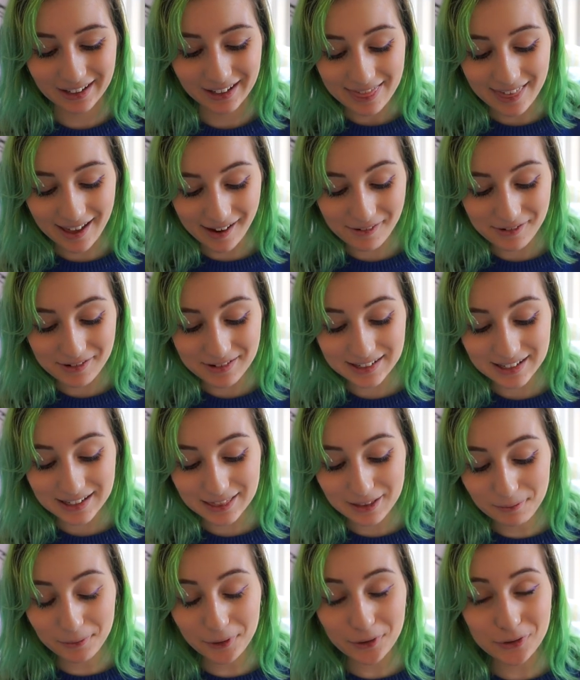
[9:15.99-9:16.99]
That was
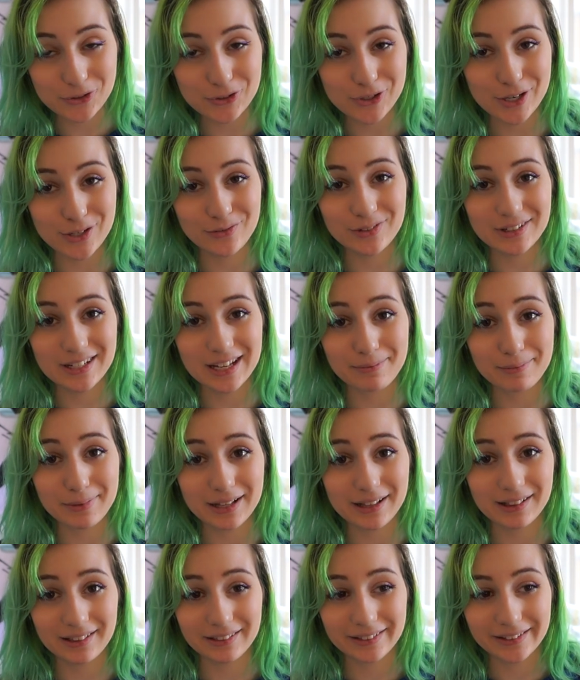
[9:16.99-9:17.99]
like the most stressful day of
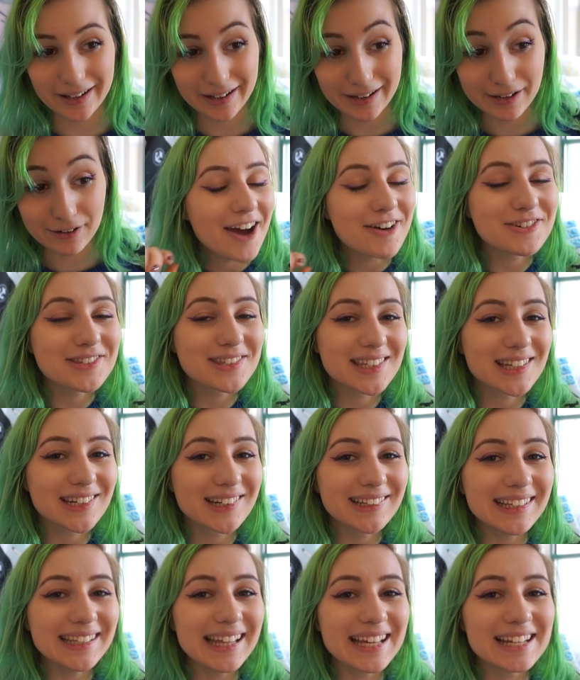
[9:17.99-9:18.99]
my life. I was
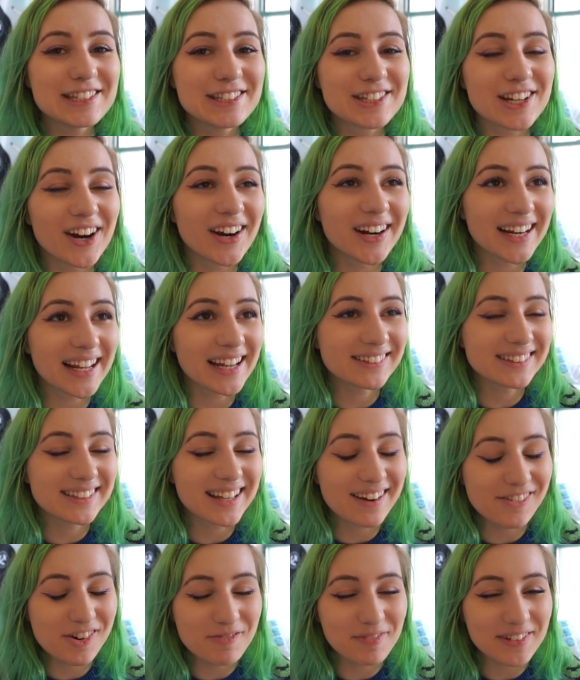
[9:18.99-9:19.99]
literally like, darn, I'll
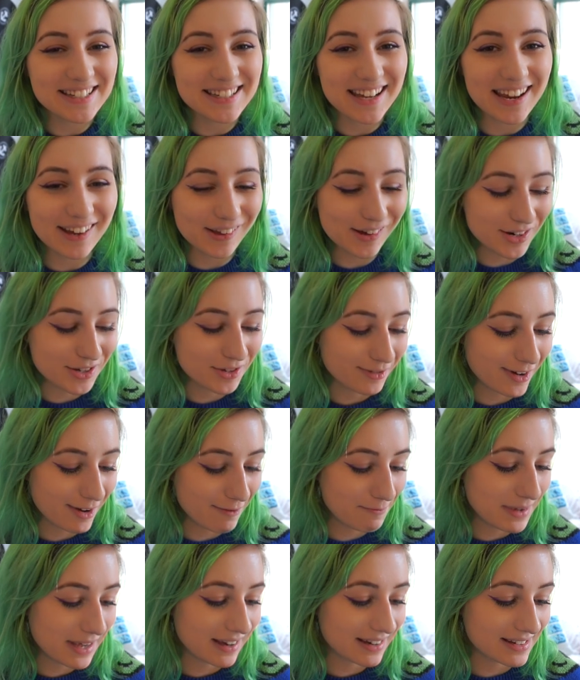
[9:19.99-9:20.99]
never meet Taylor
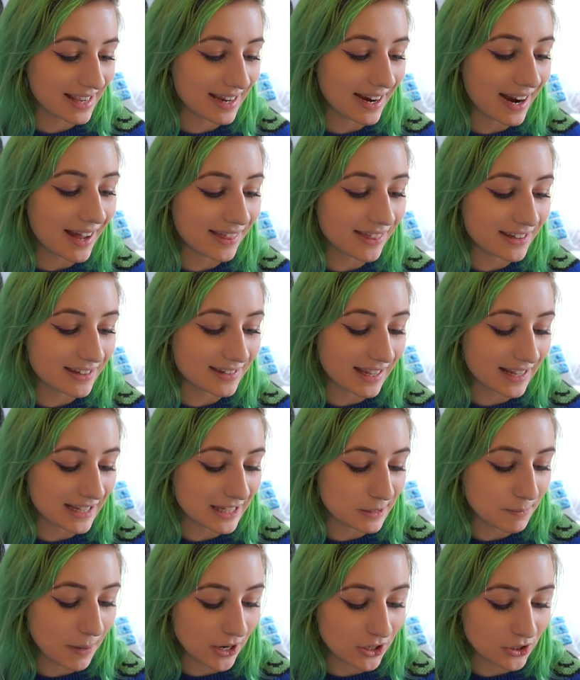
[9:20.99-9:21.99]
Swift because I got this like
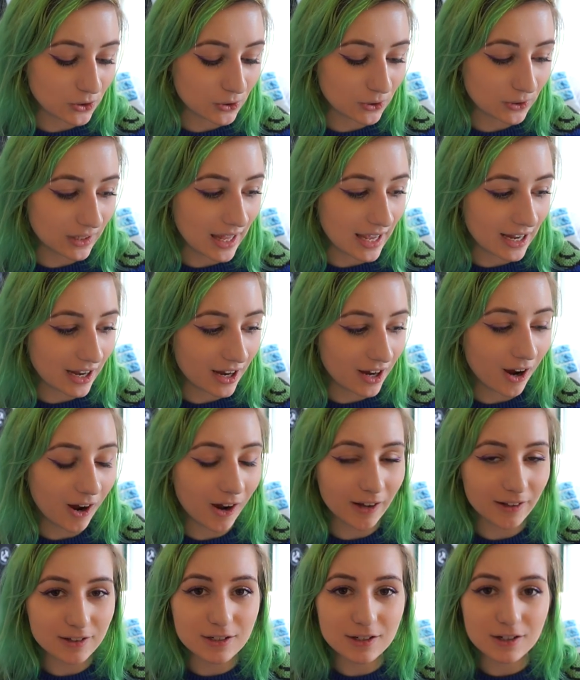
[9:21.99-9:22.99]
special like
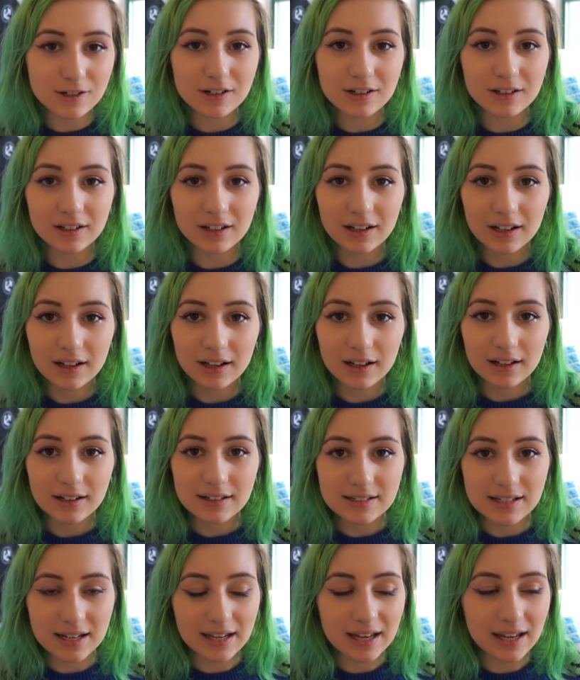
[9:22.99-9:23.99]
concert
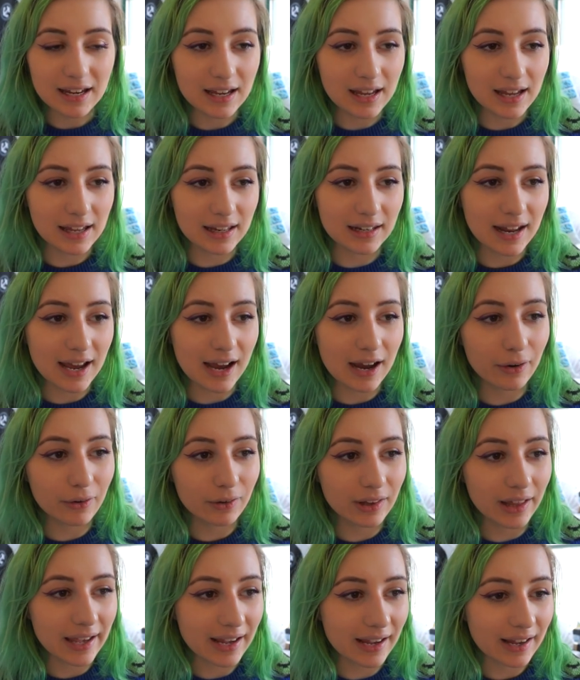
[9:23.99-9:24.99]
ticket and
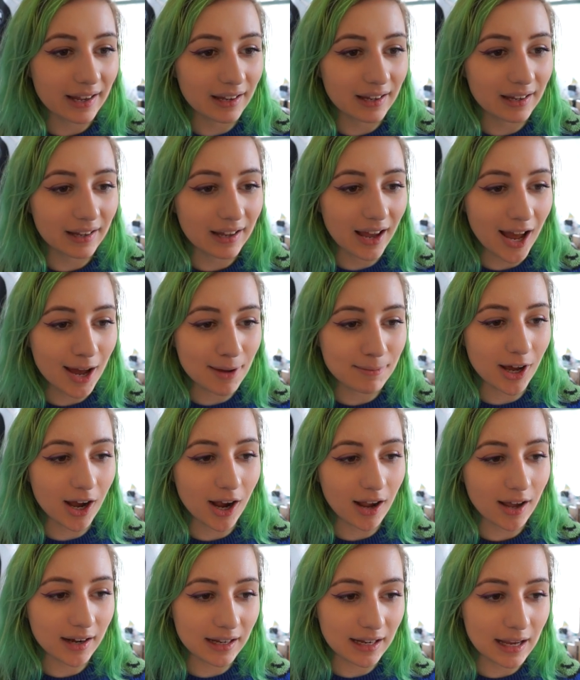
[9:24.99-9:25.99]
now like I'm
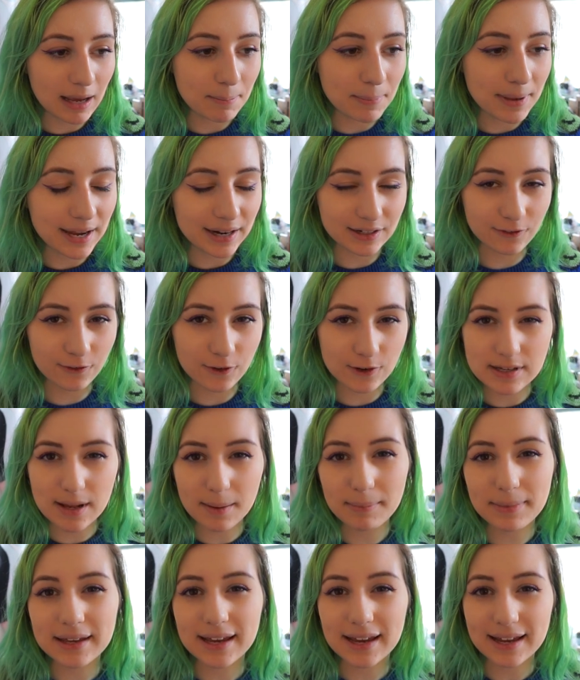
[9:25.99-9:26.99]
not gonna get picked for
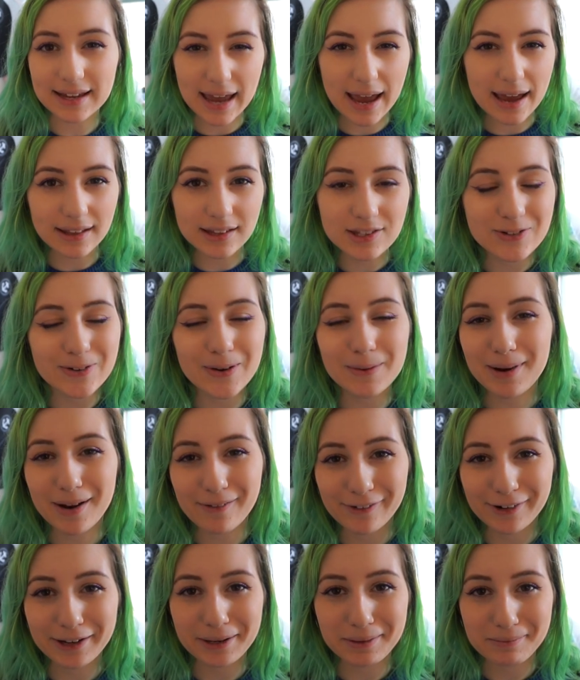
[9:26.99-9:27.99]
something again, so I'm
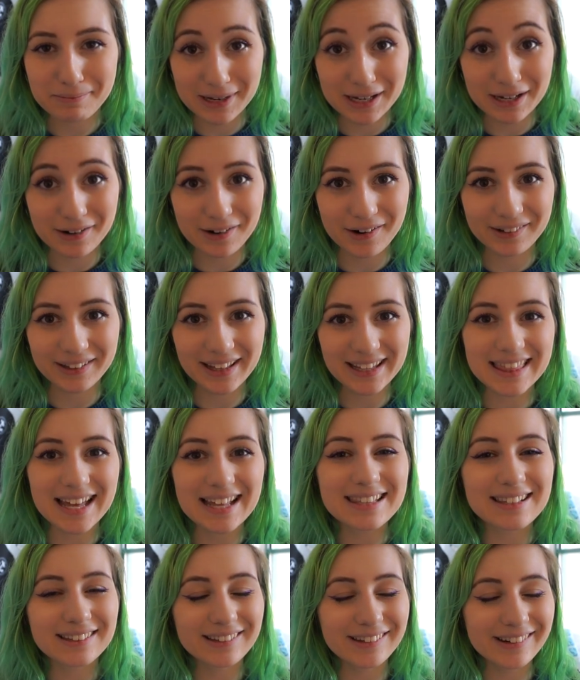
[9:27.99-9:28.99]
never gonna meet her. Like
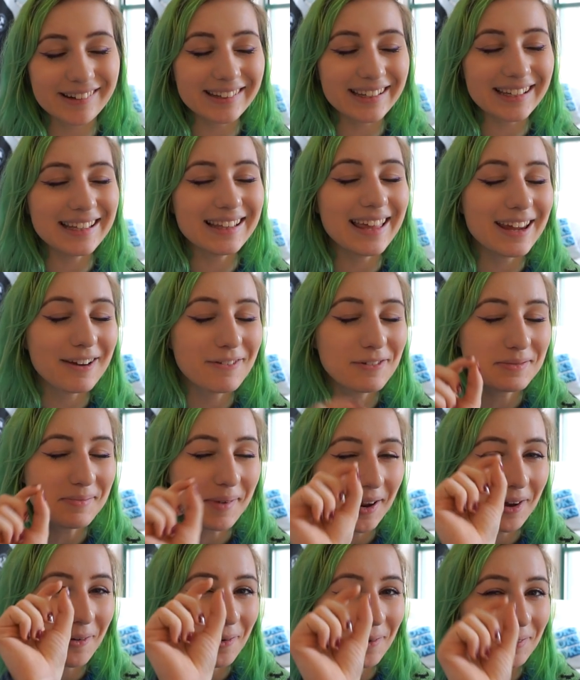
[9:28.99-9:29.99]
that's literally like was
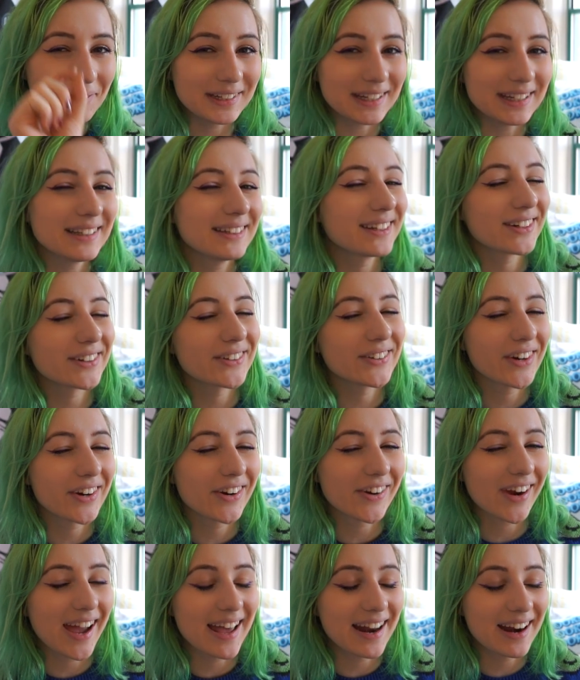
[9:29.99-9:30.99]
my only little
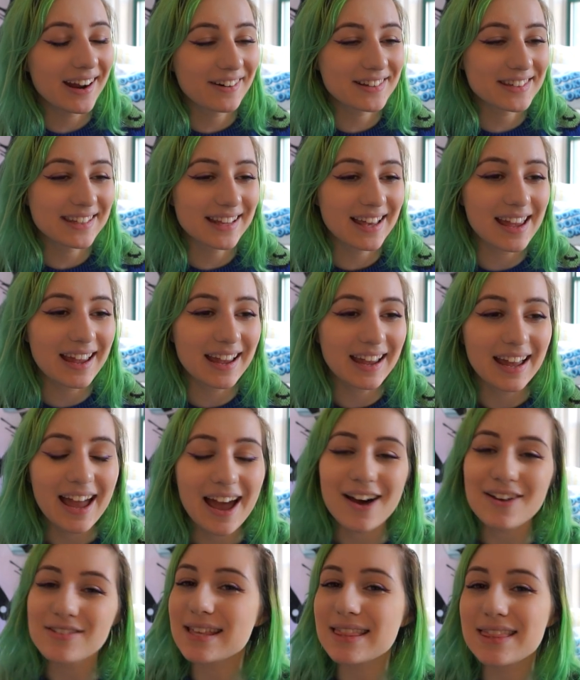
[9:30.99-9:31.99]
regret. I was like,
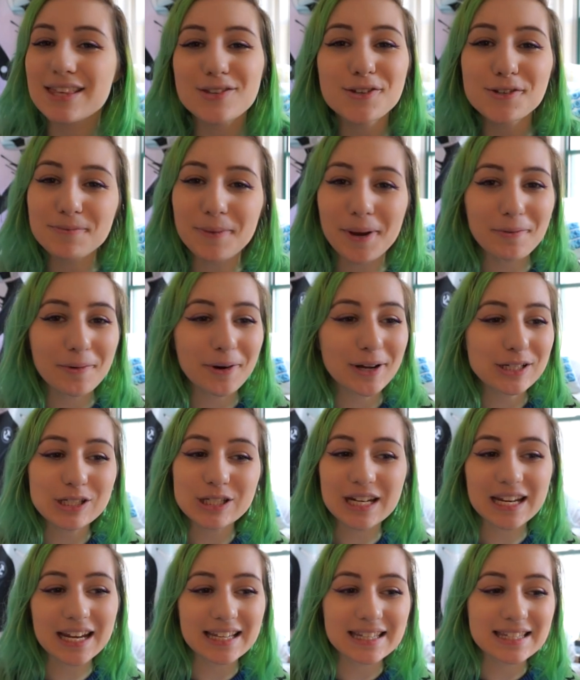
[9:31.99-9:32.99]
I was like, this was my one
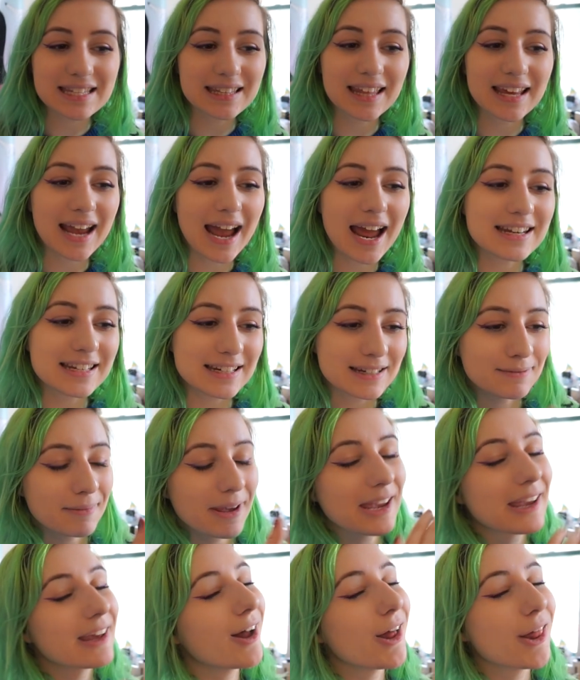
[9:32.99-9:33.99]
chance and like I didn't
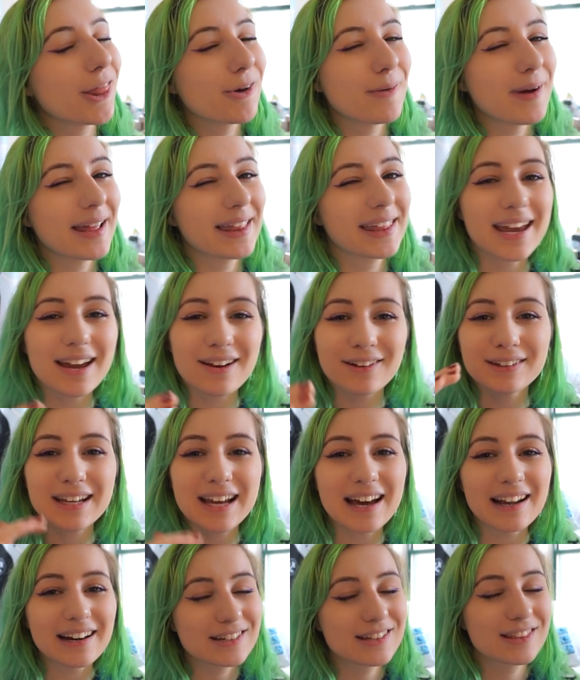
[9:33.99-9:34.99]
make it all the way. Like I only
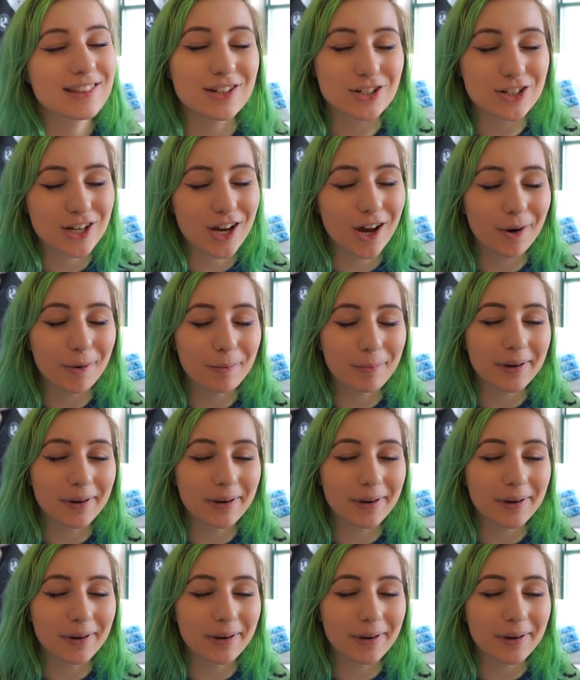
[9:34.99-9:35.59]
got it to the show.